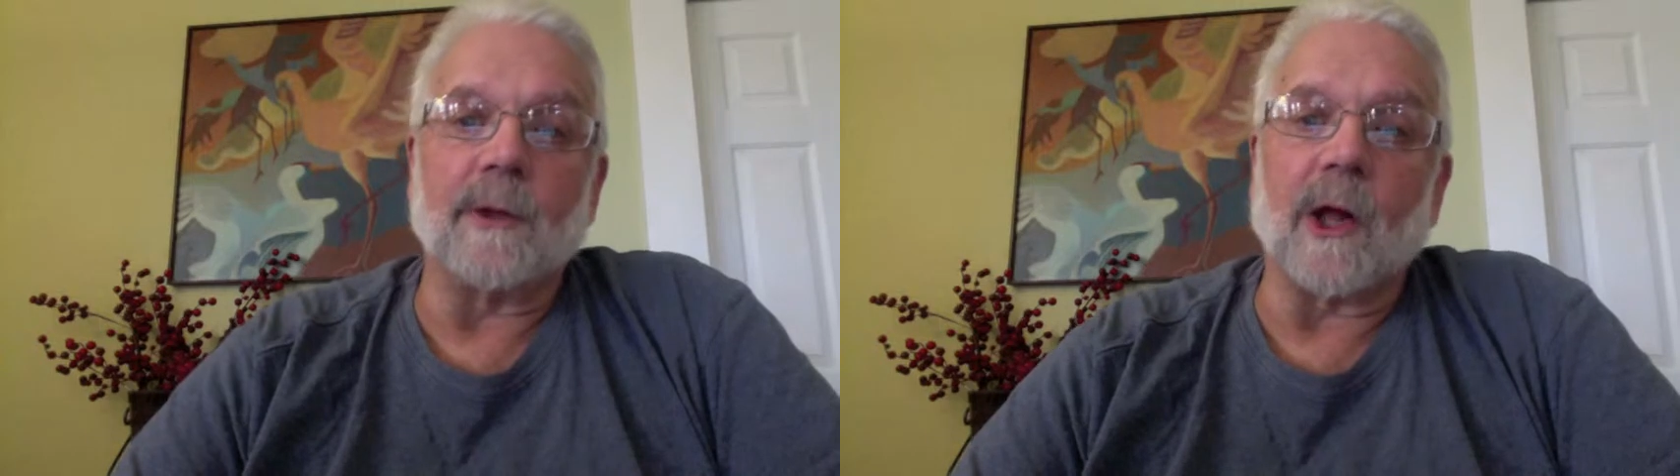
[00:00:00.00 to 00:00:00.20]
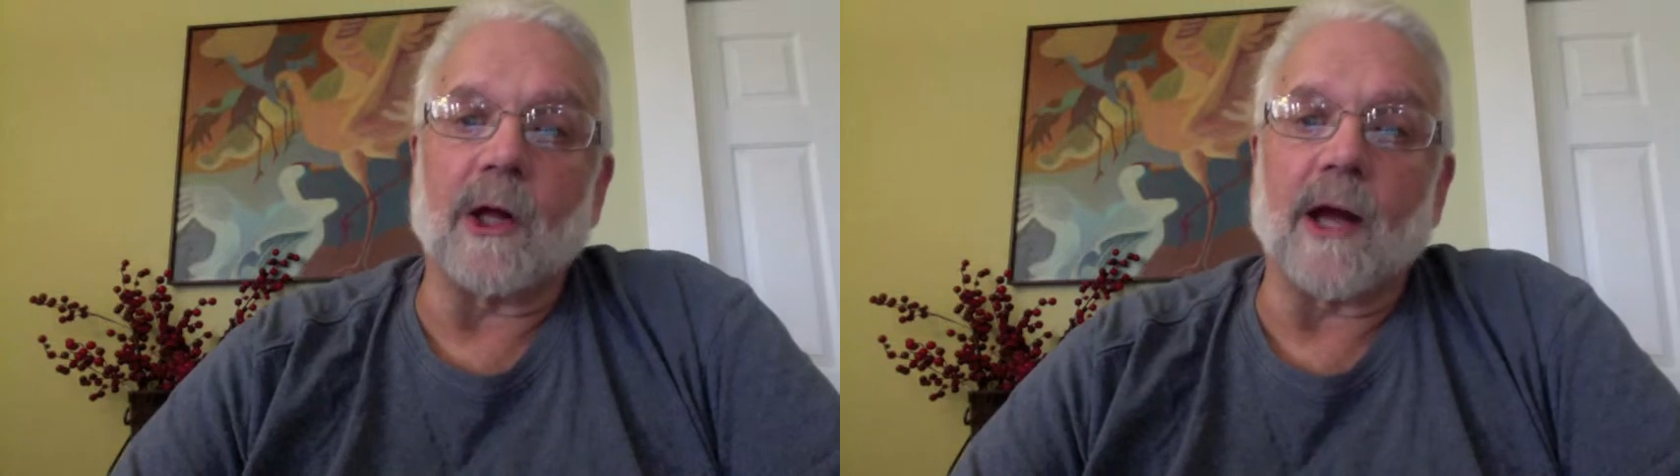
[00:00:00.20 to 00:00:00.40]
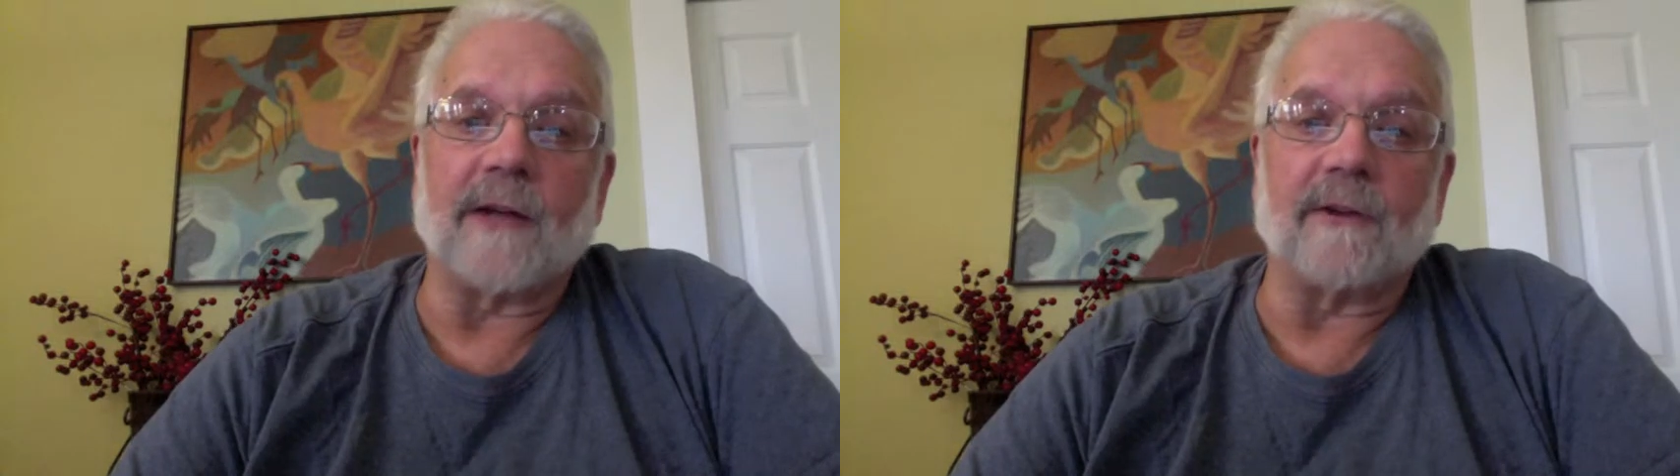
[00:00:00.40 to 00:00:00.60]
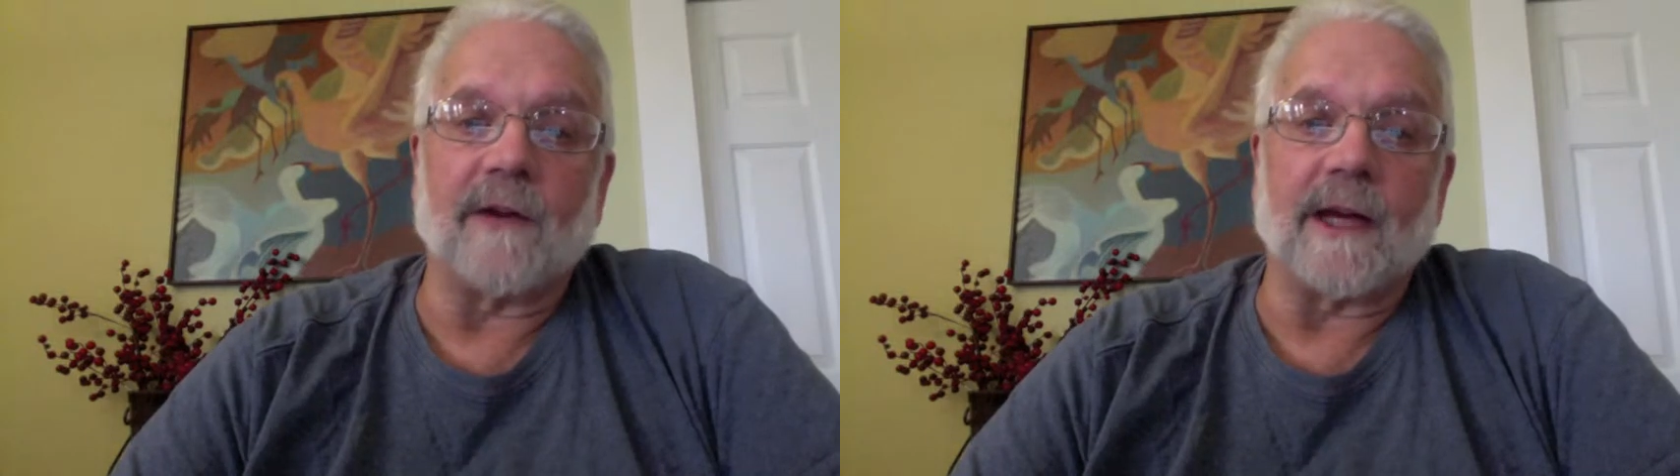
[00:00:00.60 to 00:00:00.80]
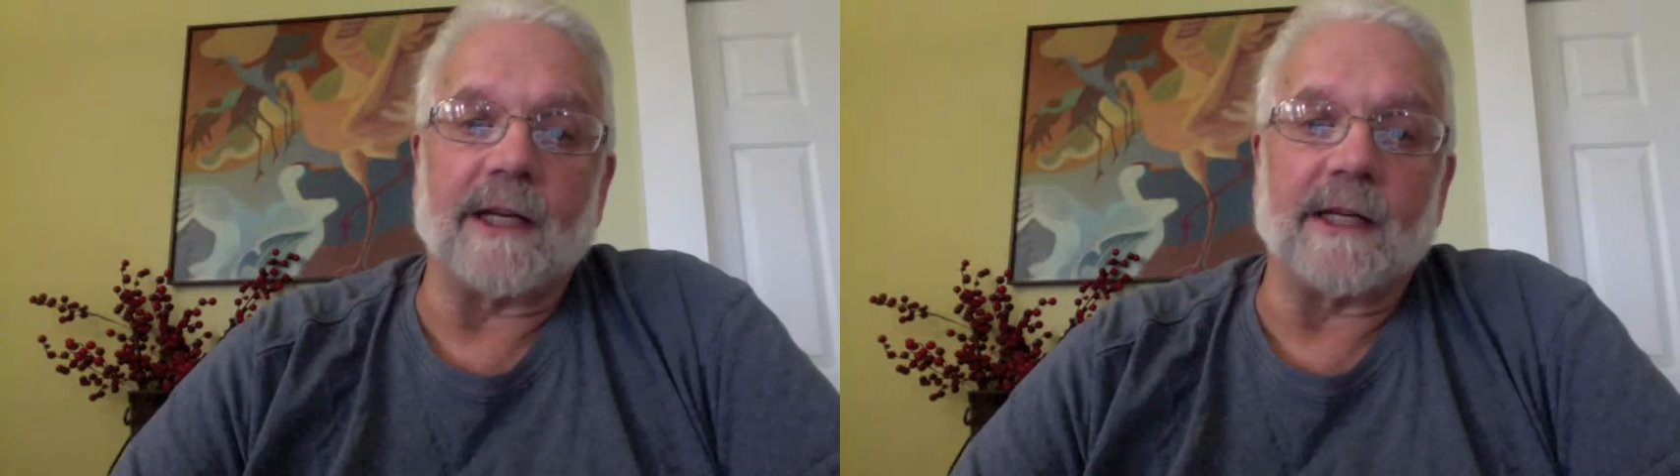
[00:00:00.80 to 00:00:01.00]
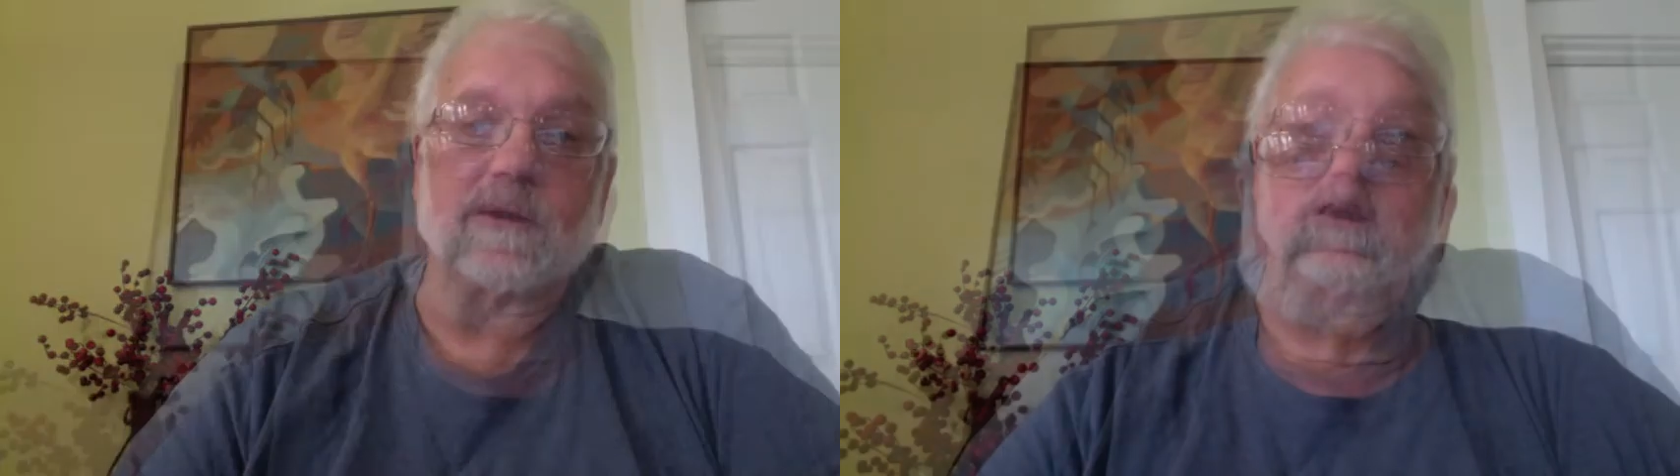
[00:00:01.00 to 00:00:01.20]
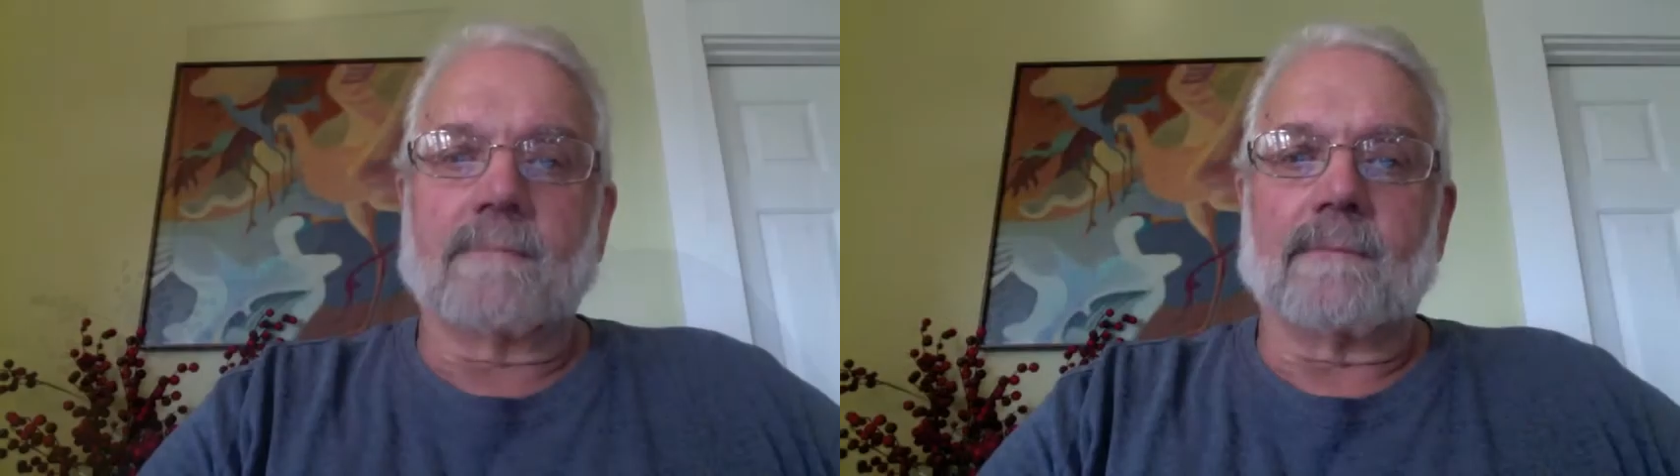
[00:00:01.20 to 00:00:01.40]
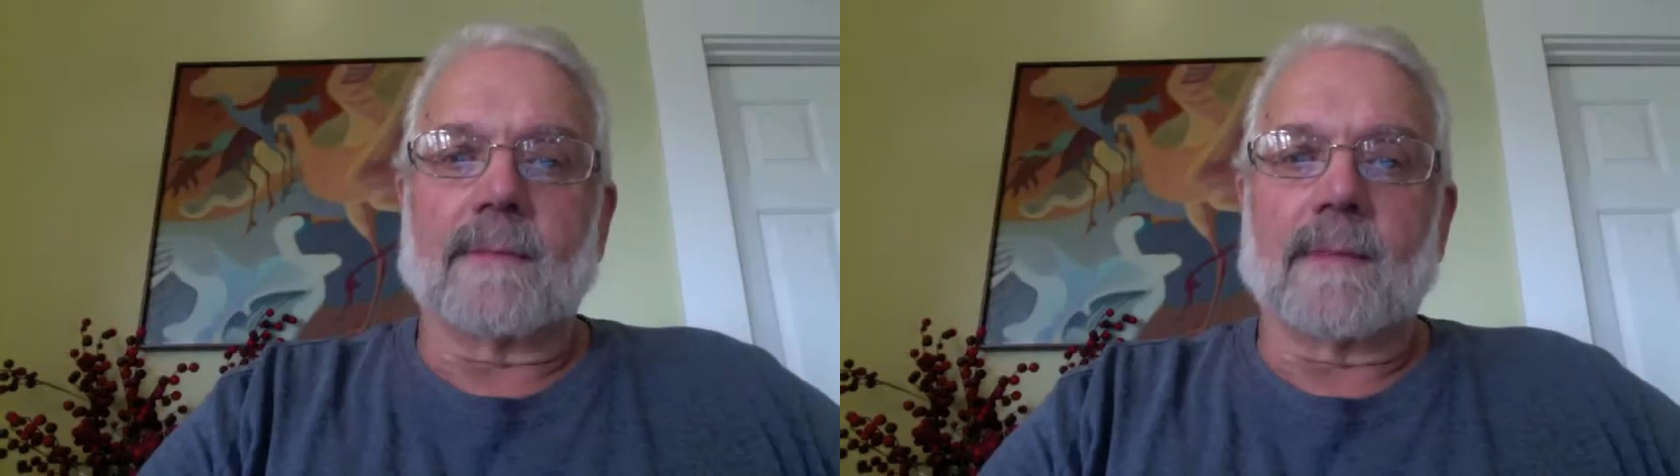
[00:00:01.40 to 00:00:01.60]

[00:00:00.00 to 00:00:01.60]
with all kinds of ideas.